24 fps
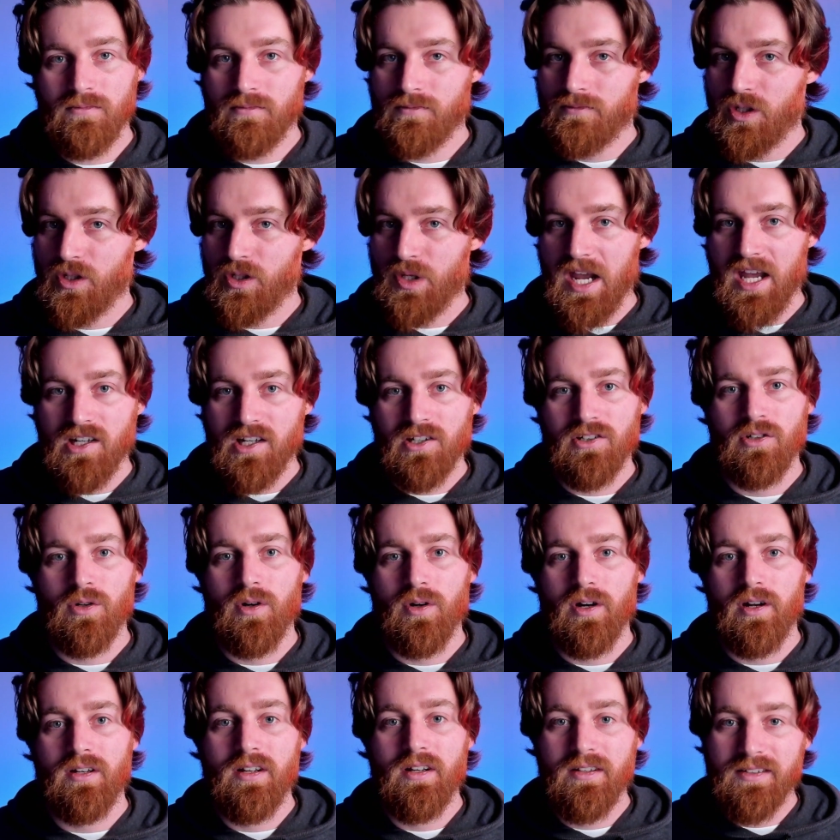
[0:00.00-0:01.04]
You can't ignore
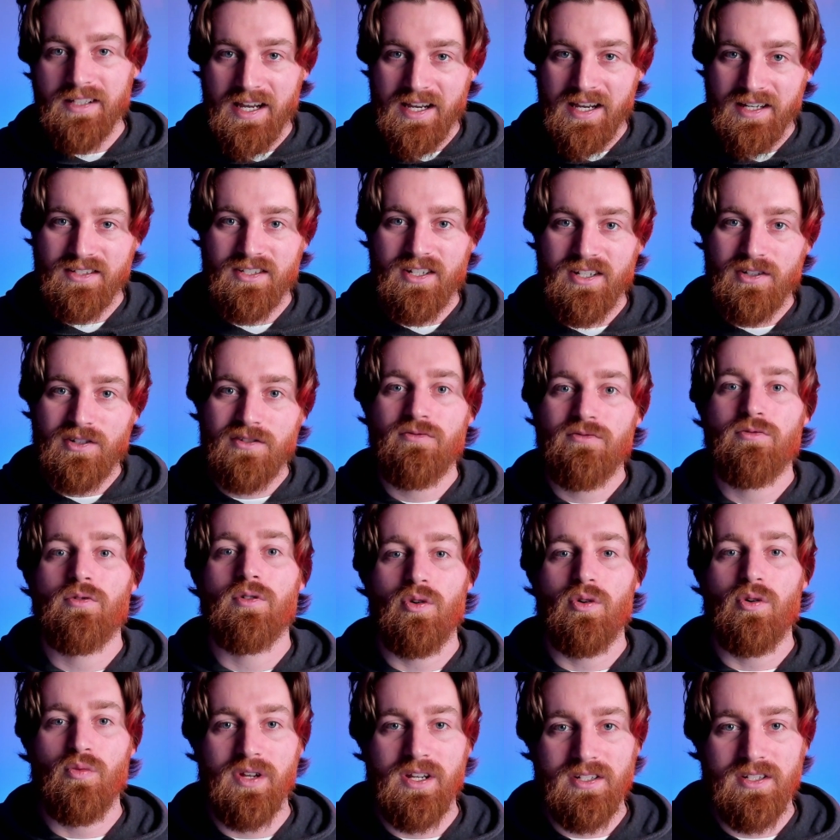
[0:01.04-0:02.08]
it. They exist for
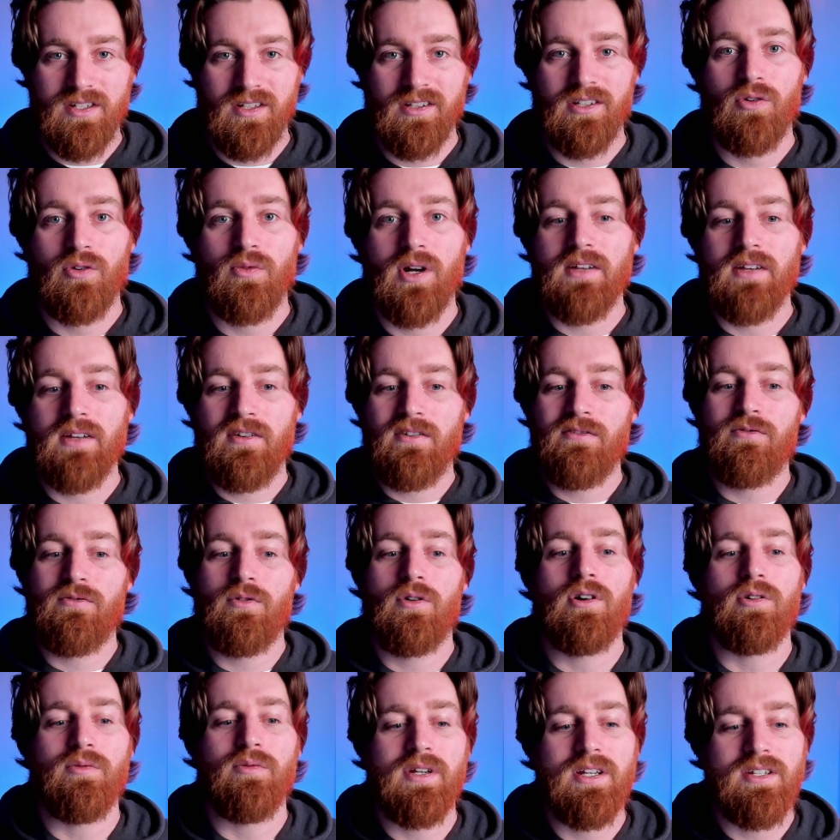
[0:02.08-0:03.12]
a reason. They're relevant
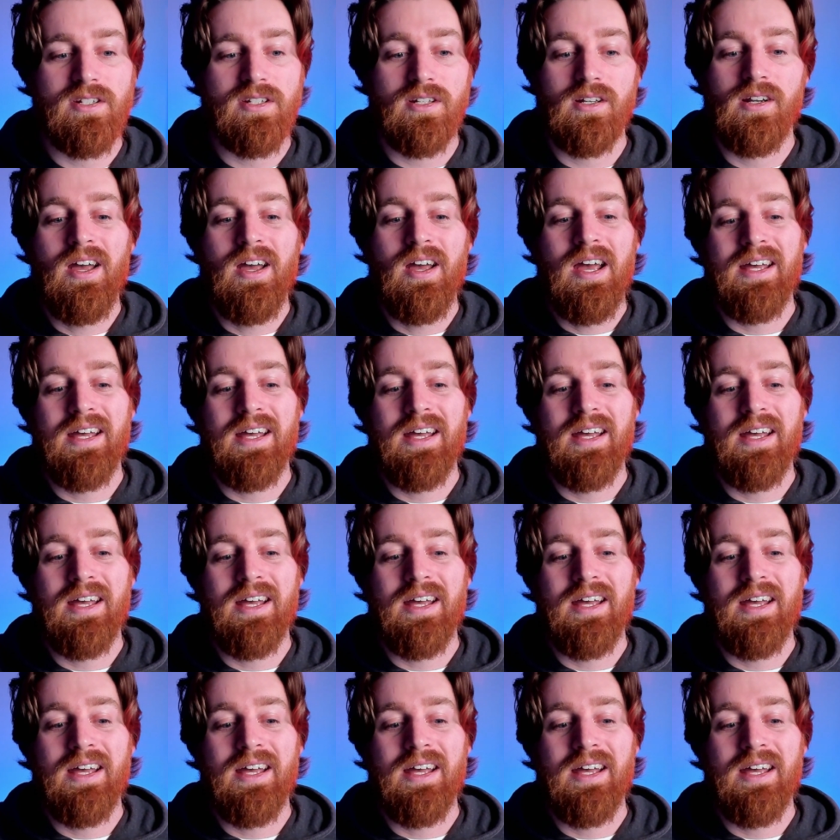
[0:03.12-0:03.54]
for a reason.